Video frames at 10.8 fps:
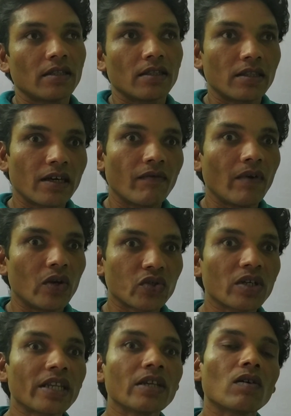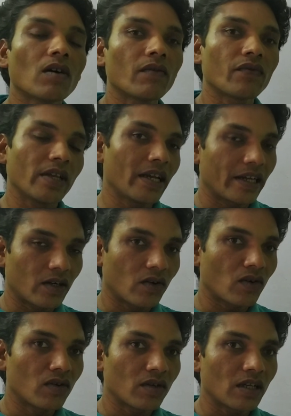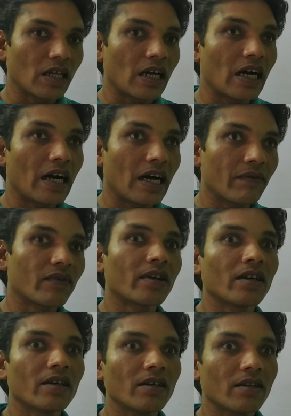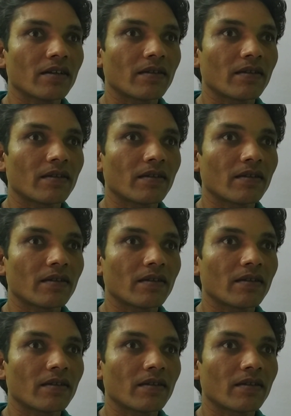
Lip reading: the velocity of electron after